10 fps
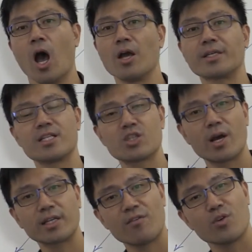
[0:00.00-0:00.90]
Okay, so
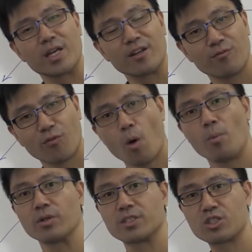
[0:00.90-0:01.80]
I gave you an
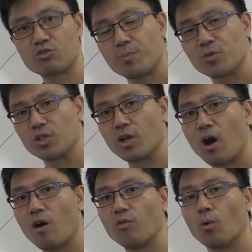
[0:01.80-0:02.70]
informal description
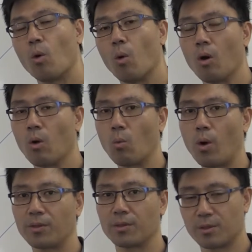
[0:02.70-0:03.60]
of
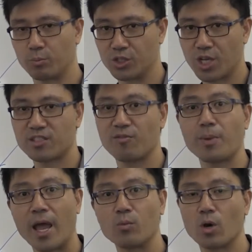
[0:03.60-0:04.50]
what the projective
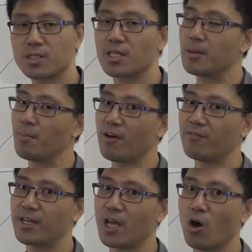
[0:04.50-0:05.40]
plane was in my
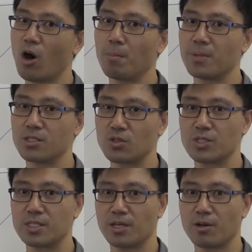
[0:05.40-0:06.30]
video on
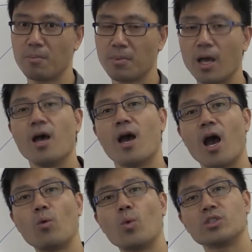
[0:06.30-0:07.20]
Bezout's theorem.
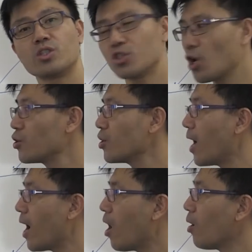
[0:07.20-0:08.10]
I want to show you
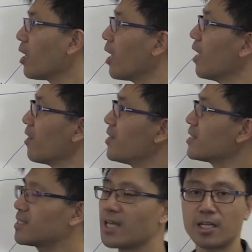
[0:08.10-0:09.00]
how
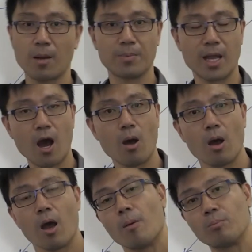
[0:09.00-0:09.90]
this setup now
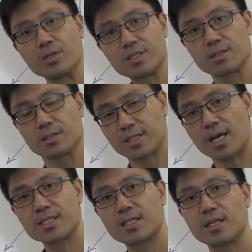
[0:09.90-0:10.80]

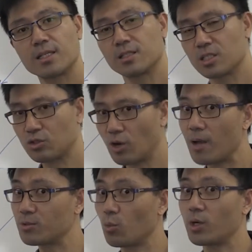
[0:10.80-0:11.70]
precisely
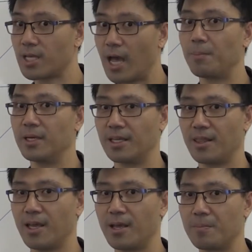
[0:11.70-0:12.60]
describes what's happening
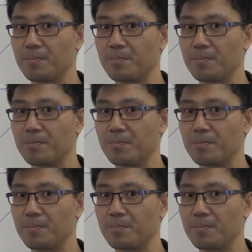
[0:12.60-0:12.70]
there.